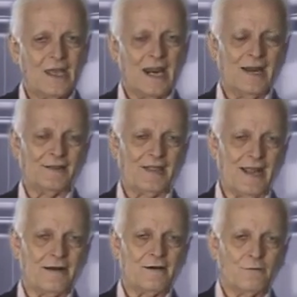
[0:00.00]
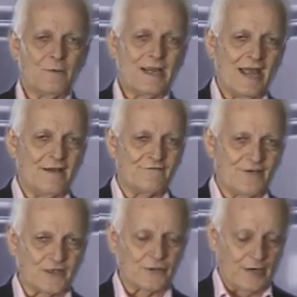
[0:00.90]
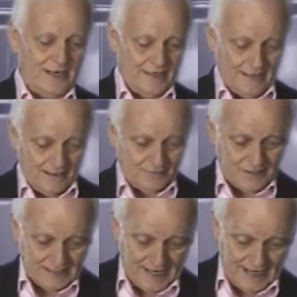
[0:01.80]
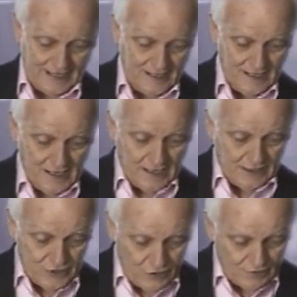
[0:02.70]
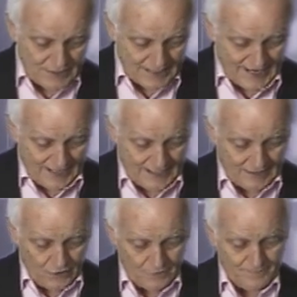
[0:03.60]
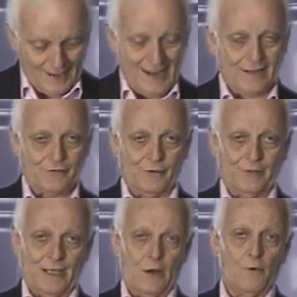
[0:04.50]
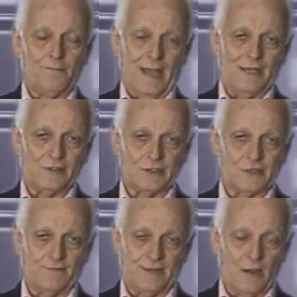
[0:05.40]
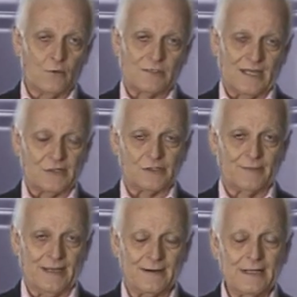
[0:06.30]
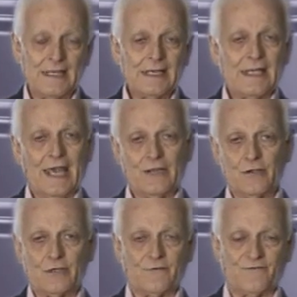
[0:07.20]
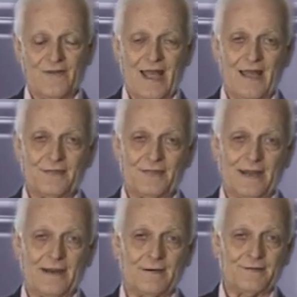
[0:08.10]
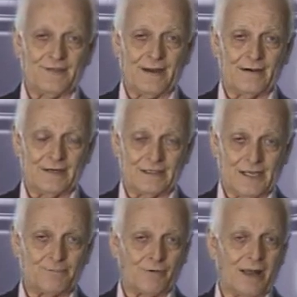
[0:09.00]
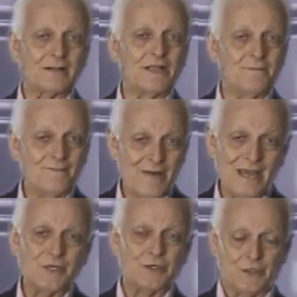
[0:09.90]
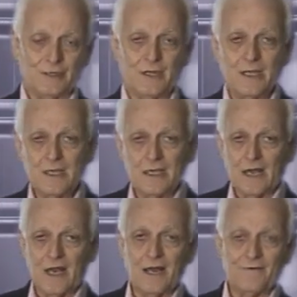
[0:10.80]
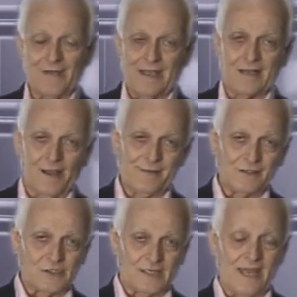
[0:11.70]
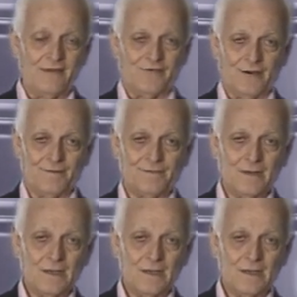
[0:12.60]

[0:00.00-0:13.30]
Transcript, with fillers: And there we have victory in him today. You today can look back through the old pages of the Old Testament and you can find there there is a proclamation of a coming savior.